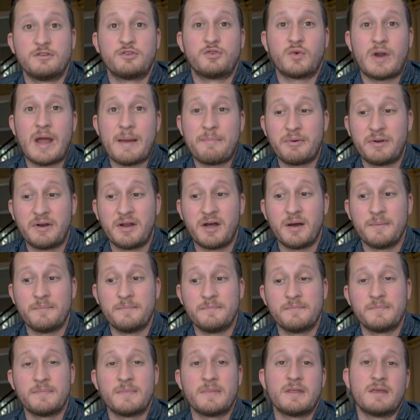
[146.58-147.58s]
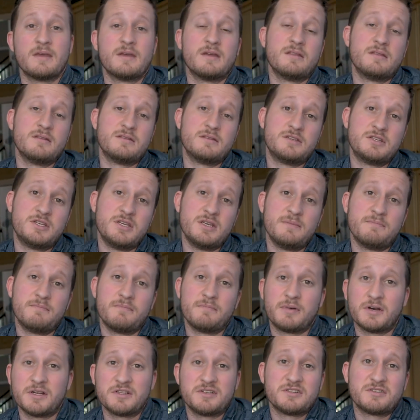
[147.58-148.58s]
To wrap it up,
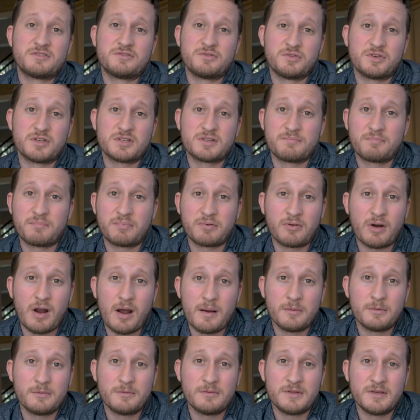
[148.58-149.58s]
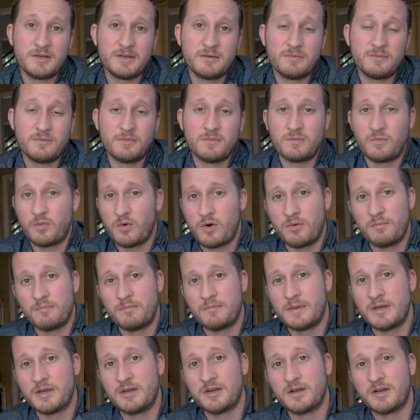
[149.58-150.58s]
cheap budget stores probably
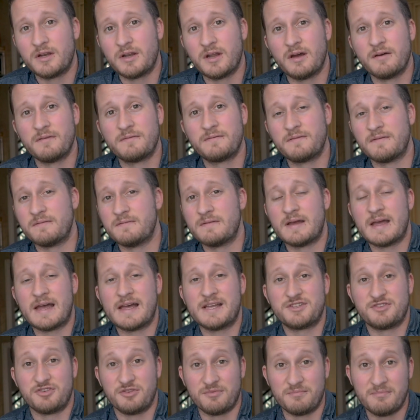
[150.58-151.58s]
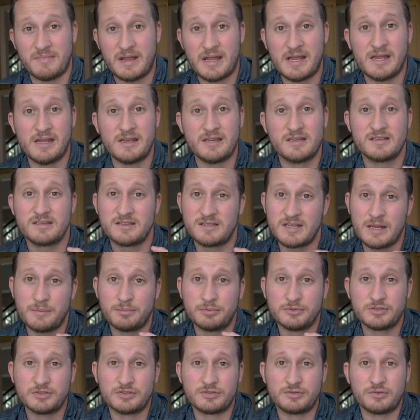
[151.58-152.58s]
won't be good enough as your main
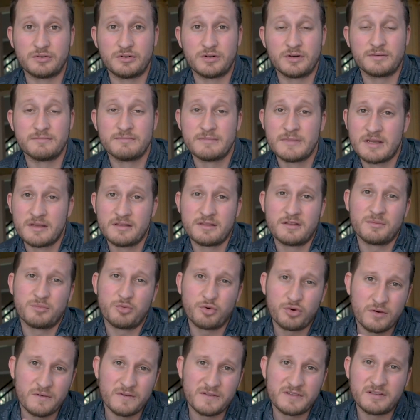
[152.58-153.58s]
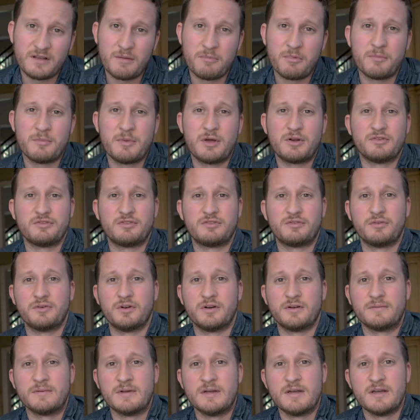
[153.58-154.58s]
staple store. They're more of a supplemental
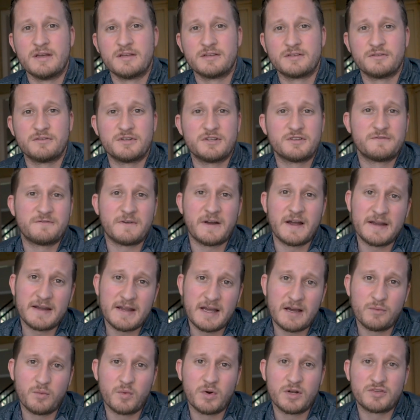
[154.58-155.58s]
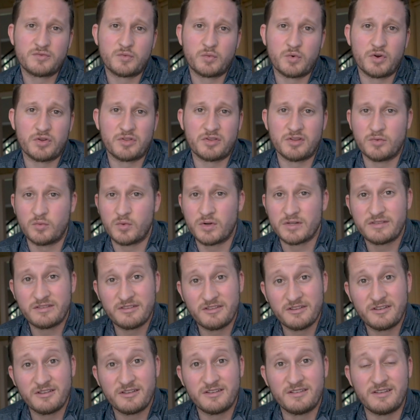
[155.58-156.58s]
store. So just find out what's worth it, what's
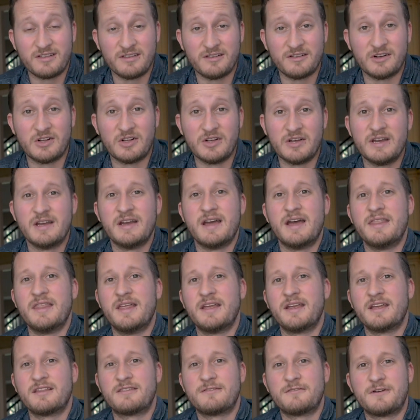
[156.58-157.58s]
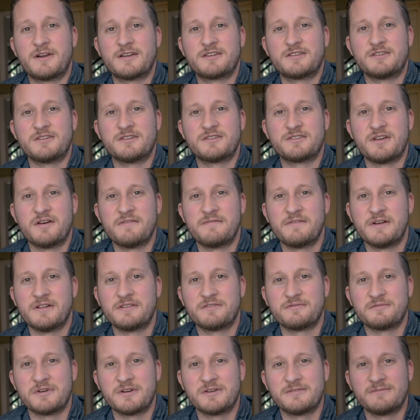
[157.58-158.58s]
the good deal, and then get the rest of your stuff
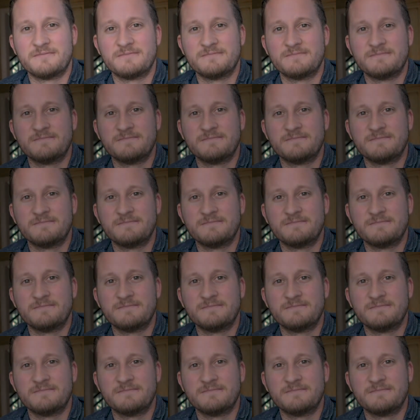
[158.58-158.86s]
elsewhere.